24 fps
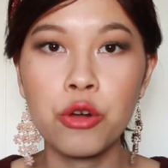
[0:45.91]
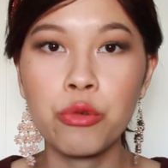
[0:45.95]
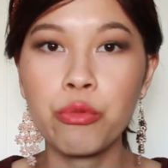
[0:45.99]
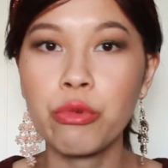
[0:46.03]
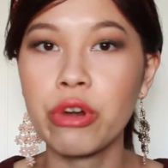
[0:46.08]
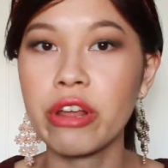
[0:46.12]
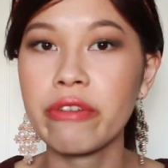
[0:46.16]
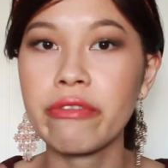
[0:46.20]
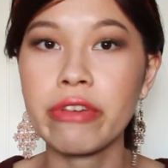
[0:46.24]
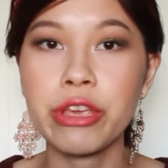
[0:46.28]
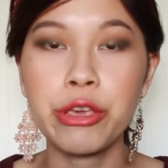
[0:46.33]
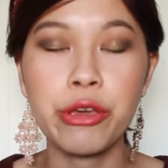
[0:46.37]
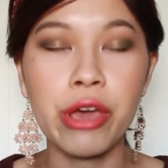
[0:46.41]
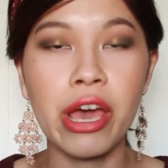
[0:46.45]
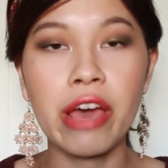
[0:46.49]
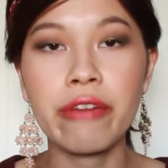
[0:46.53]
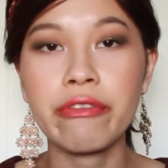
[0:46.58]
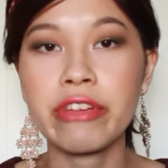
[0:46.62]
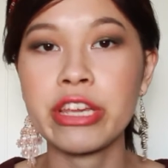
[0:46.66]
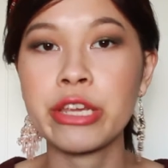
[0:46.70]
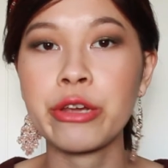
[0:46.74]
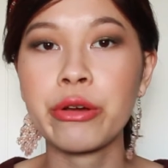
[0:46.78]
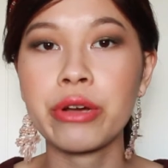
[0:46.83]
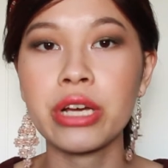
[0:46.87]
whatever you
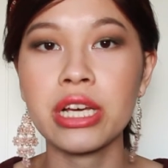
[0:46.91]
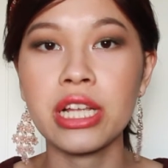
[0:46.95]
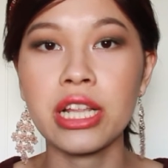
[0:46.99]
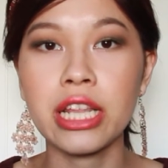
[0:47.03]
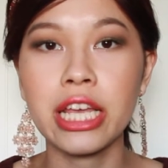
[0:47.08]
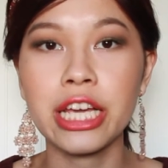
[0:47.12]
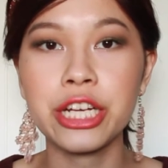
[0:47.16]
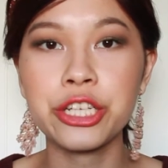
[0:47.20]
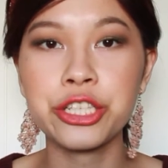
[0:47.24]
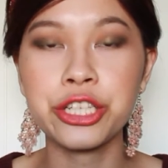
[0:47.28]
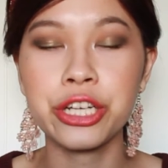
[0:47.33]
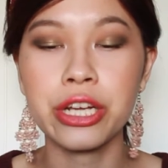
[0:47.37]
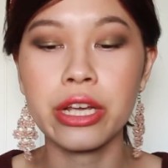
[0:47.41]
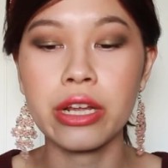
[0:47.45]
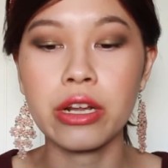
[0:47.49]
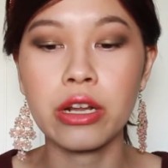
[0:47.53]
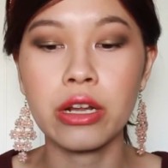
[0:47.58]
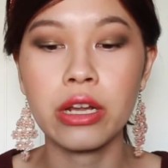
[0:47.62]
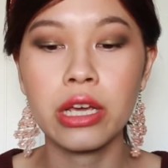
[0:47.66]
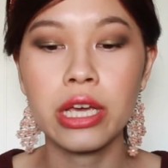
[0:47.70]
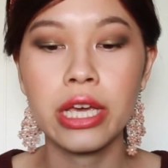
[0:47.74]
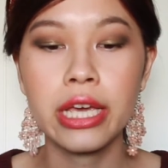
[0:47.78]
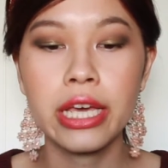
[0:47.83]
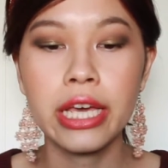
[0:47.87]
have in your
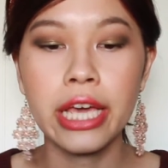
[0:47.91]
collection,